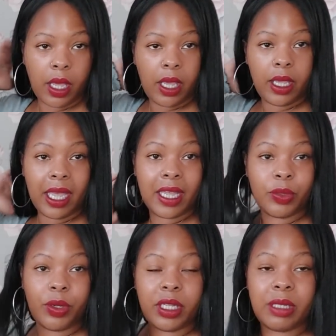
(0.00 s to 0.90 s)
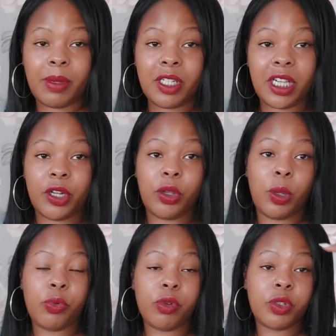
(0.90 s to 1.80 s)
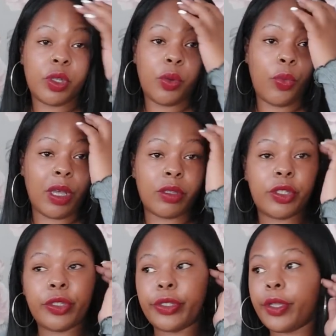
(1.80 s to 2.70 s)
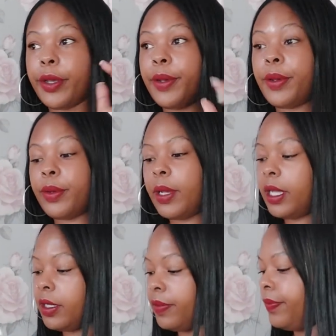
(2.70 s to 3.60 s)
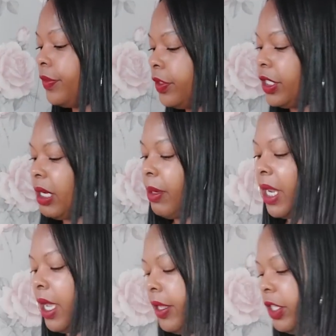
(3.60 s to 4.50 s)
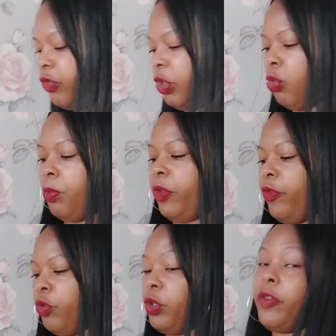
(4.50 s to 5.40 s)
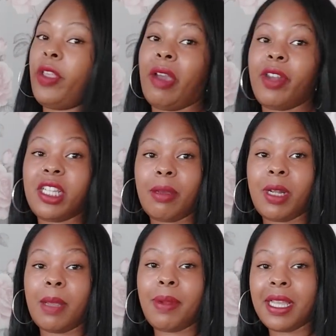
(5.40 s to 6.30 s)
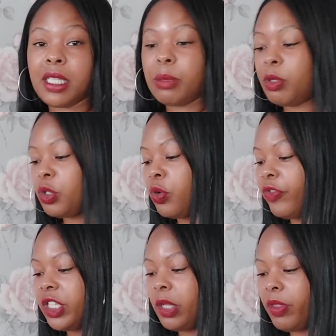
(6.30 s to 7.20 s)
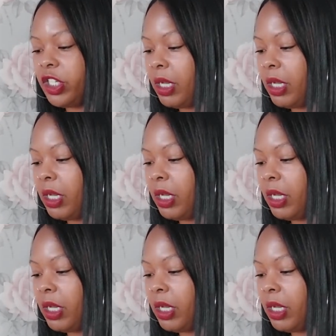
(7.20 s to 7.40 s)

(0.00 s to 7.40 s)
Hey guys, welcome to my channel. Hope you're all doing well. So, Gemini, this reading will be for you if you have any Gemini placements or if you're dealing with a